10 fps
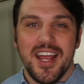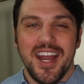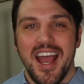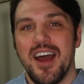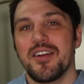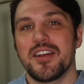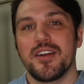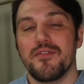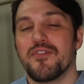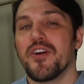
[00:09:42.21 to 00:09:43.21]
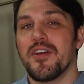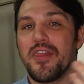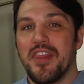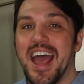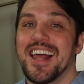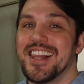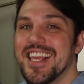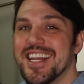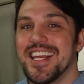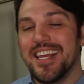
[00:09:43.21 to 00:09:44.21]
and how to convert that
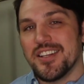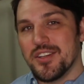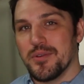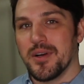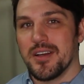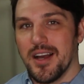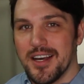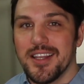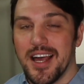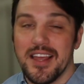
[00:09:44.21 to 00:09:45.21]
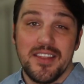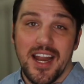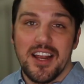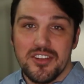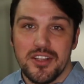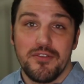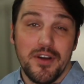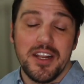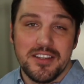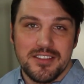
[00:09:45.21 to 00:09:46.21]
lead into a client that actually
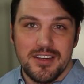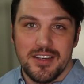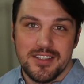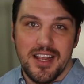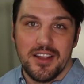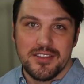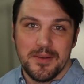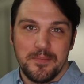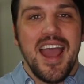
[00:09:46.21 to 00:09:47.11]
funds and sells.